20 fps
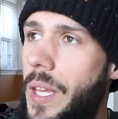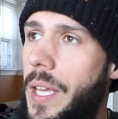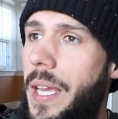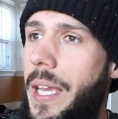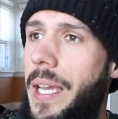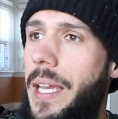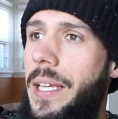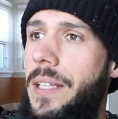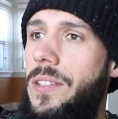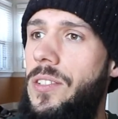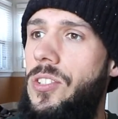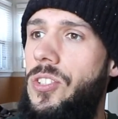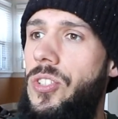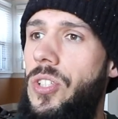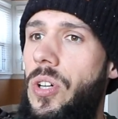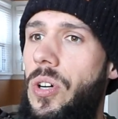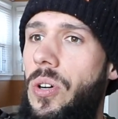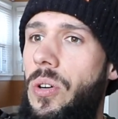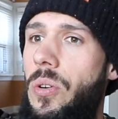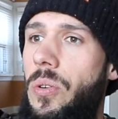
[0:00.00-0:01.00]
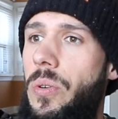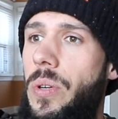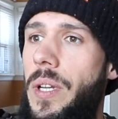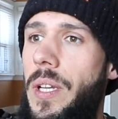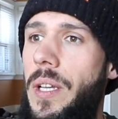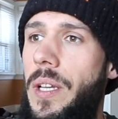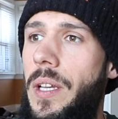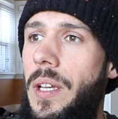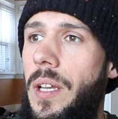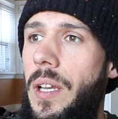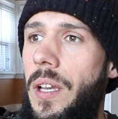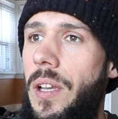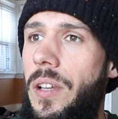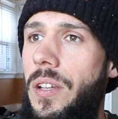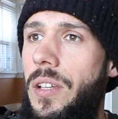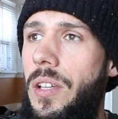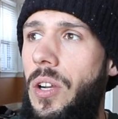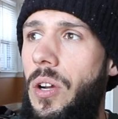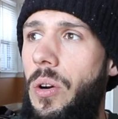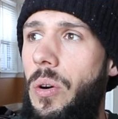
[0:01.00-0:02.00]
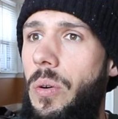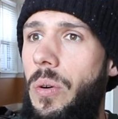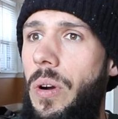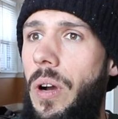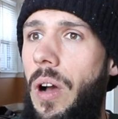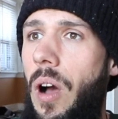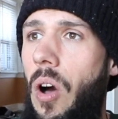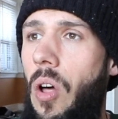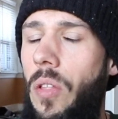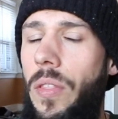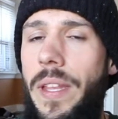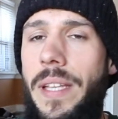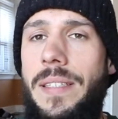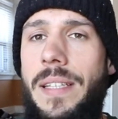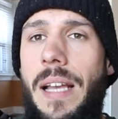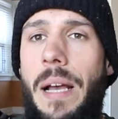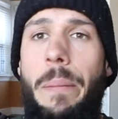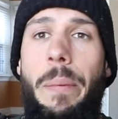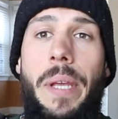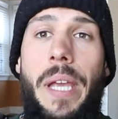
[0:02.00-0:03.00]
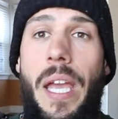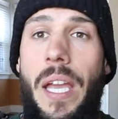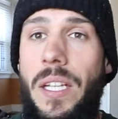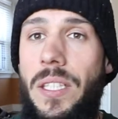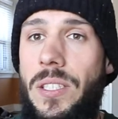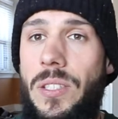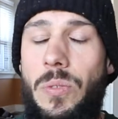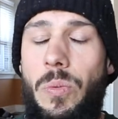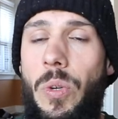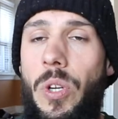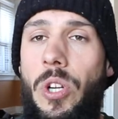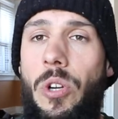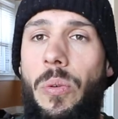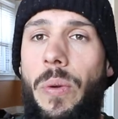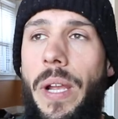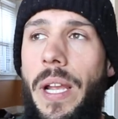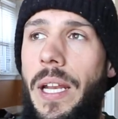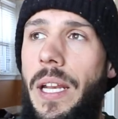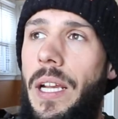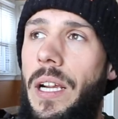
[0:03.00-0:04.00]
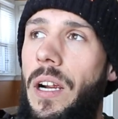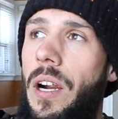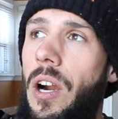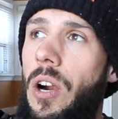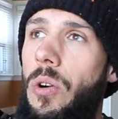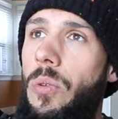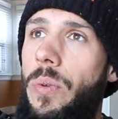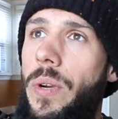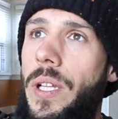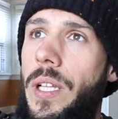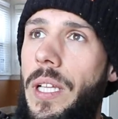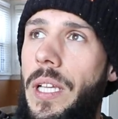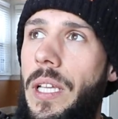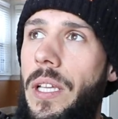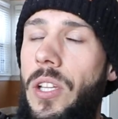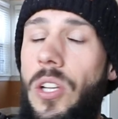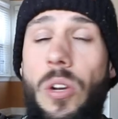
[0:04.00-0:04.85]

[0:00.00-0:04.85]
And so, all these applications we're creating are really,